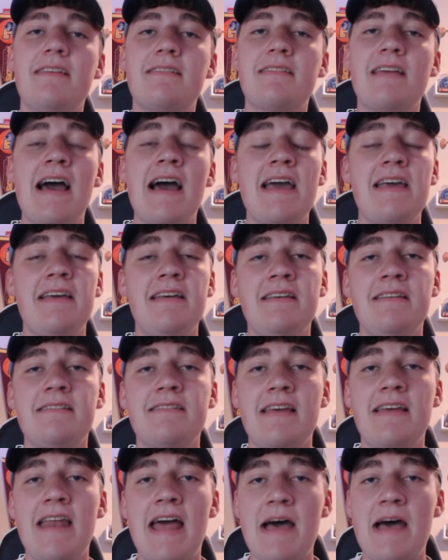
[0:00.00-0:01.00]
guy
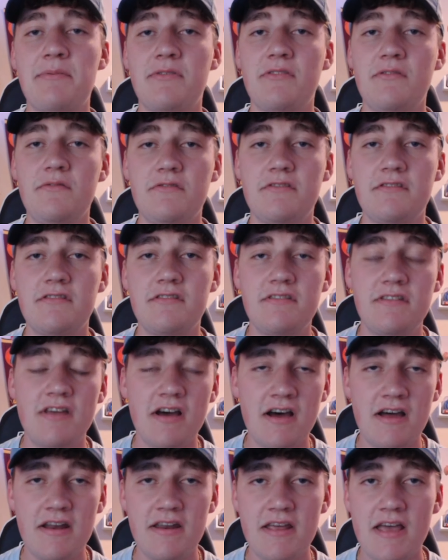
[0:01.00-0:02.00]
is an absolute
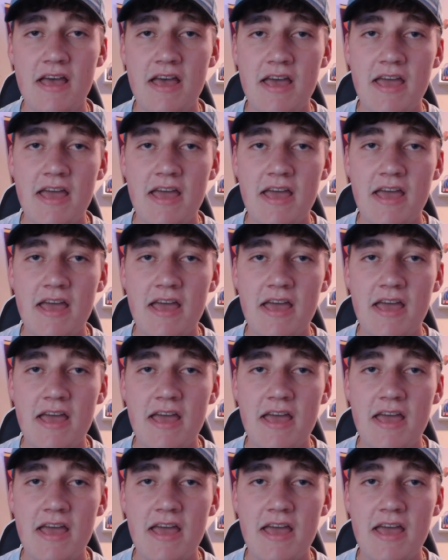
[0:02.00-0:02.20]
stud,